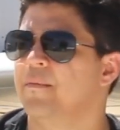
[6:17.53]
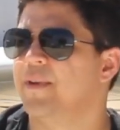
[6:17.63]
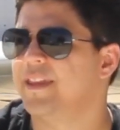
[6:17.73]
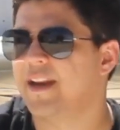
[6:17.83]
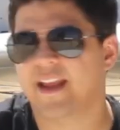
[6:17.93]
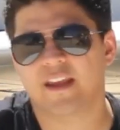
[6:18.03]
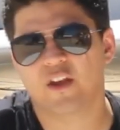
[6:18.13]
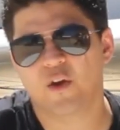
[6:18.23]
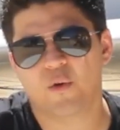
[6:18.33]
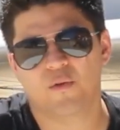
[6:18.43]
but then I
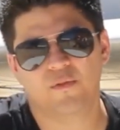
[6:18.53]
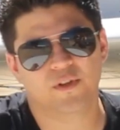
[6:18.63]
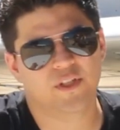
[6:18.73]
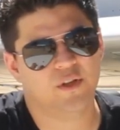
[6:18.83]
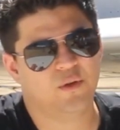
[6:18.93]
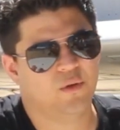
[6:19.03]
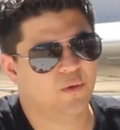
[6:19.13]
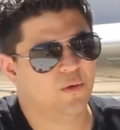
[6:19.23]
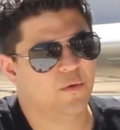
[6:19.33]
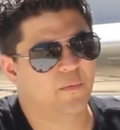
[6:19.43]
can go over
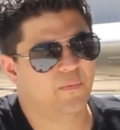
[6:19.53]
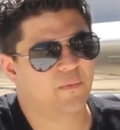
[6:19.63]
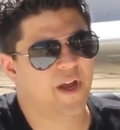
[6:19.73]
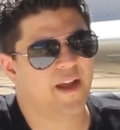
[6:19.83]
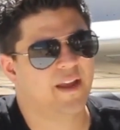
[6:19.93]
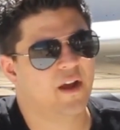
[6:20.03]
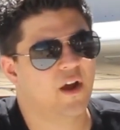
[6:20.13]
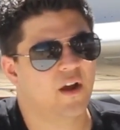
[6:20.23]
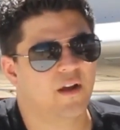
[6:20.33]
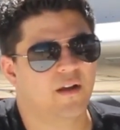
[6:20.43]
to my
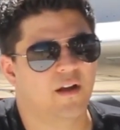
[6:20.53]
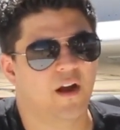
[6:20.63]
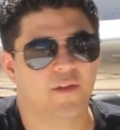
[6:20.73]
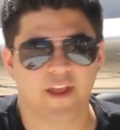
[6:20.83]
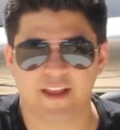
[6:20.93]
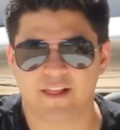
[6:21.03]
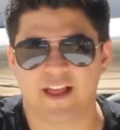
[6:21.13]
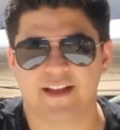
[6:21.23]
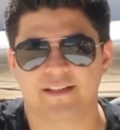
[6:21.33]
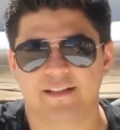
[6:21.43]
online
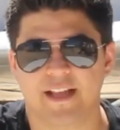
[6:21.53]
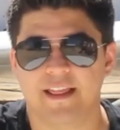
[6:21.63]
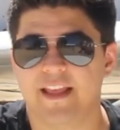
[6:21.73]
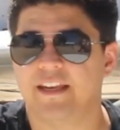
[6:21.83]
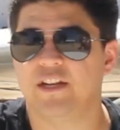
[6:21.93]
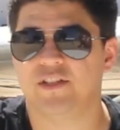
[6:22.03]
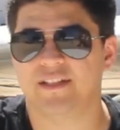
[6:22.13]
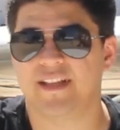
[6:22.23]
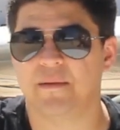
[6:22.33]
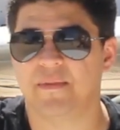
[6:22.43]
classes and they teach the
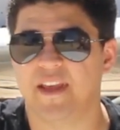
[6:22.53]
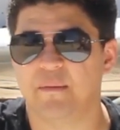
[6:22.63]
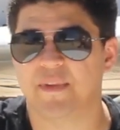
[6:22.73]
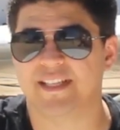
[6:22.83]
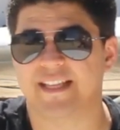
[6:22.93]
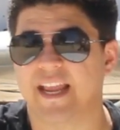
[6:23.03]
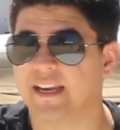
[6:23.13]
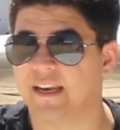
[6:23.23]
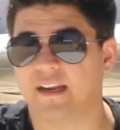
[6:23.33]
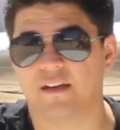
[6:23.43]
same thing but say
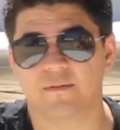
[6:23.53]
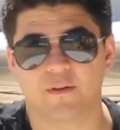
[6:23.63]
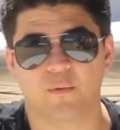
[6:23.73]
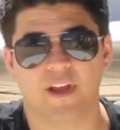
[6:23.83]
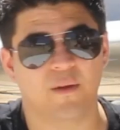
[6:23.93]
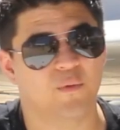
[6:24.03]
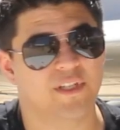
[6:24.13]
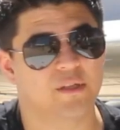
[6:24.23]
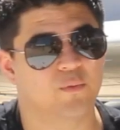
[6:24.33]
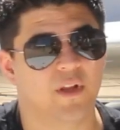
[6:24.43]
it in a different way,
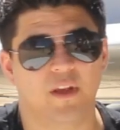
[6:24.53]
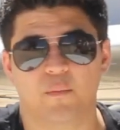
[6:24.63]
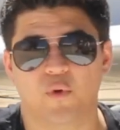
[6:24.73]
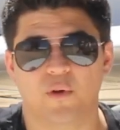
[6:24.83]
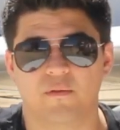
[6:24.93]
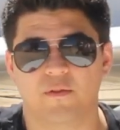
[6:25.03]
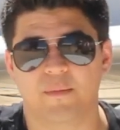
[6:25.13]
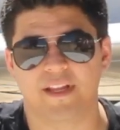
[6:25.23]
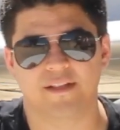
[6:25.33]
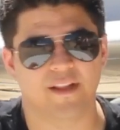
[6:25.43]
which is really important for
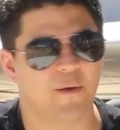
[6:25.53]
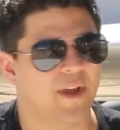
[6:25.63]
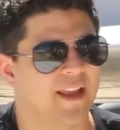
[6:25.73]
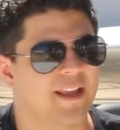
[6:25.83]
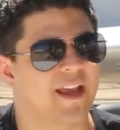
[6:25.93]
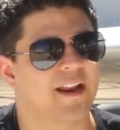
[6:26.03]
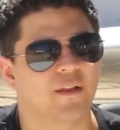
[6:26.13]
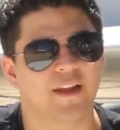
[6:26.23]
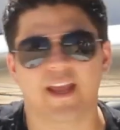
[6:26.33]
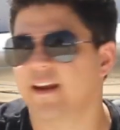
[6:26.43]
me. So that way I can kind of
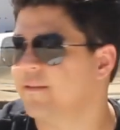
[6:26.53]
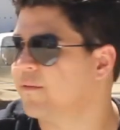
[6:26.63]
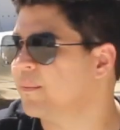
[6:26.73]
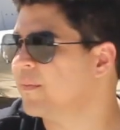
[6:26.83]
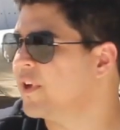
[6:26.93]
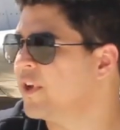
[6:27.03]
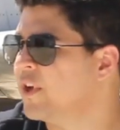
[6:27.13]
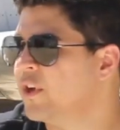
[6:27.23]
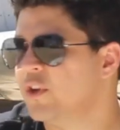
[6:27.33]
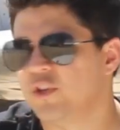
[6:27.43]
look at it from
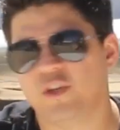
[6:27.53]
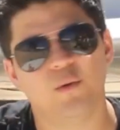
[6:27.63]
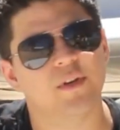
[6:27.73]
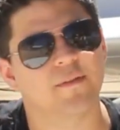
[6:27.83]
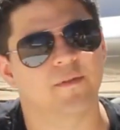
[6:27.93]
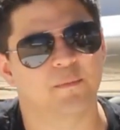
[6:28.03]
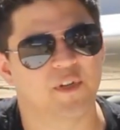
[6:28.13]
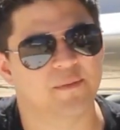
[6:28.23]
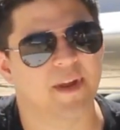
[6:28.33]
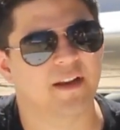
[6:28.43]
two different
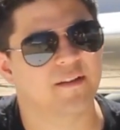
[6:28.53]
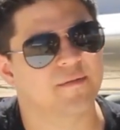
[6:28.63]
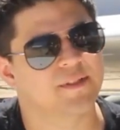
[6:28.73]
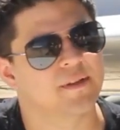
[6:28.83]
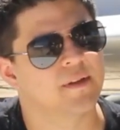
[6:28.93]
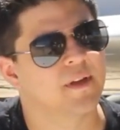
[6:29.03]
perspectives.